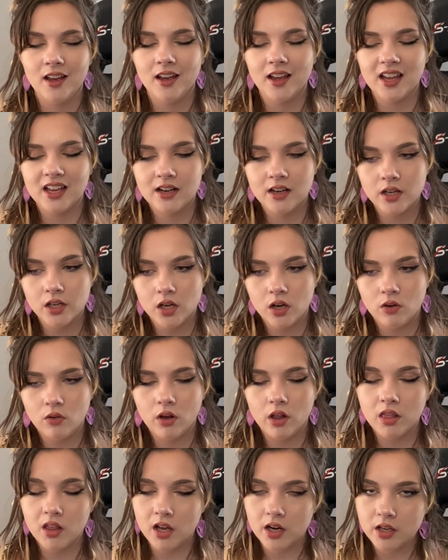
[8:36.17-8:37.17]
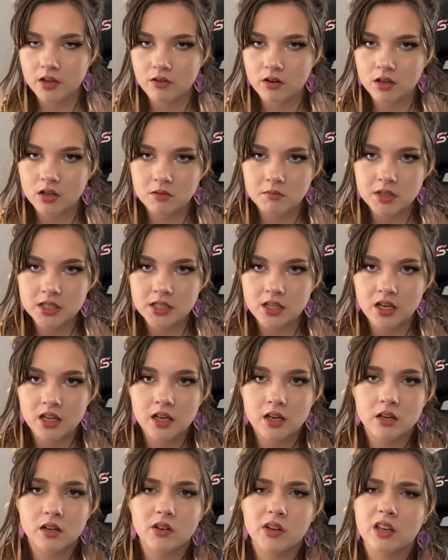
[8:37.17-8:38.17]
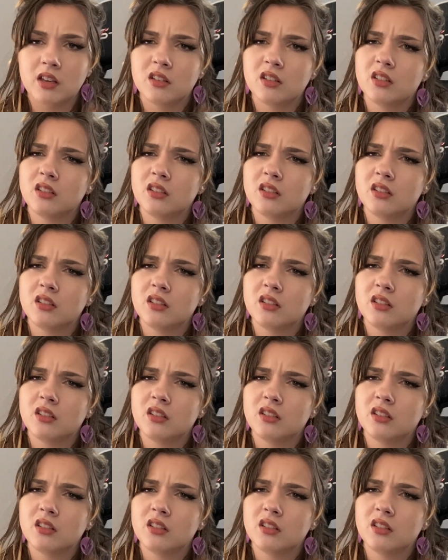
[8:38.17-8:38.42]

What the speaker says: And I know a lot of you are going to be sitting here going,